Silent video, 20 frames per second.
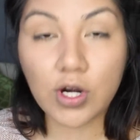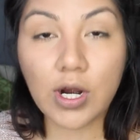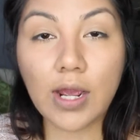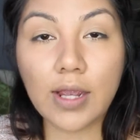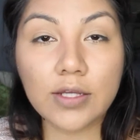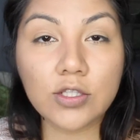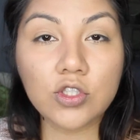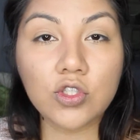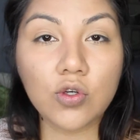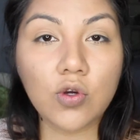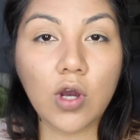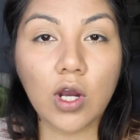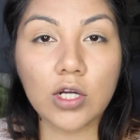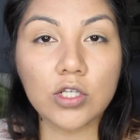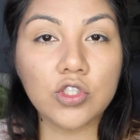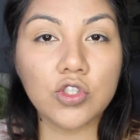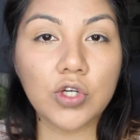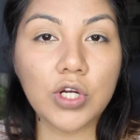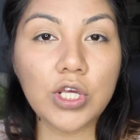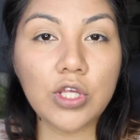not into
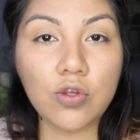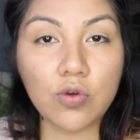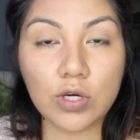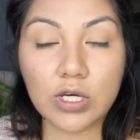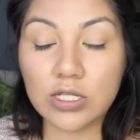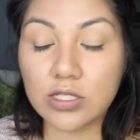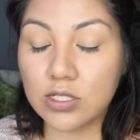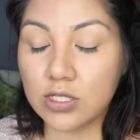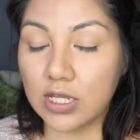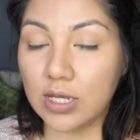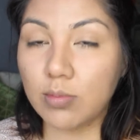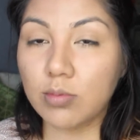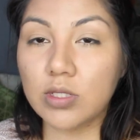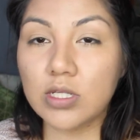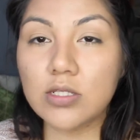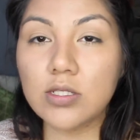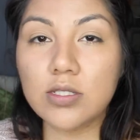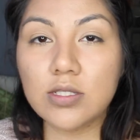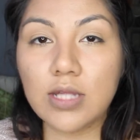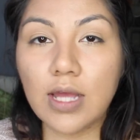contouring, you can skip
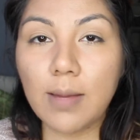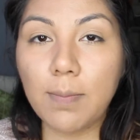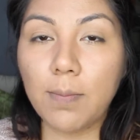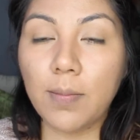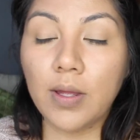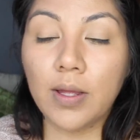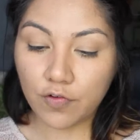this step.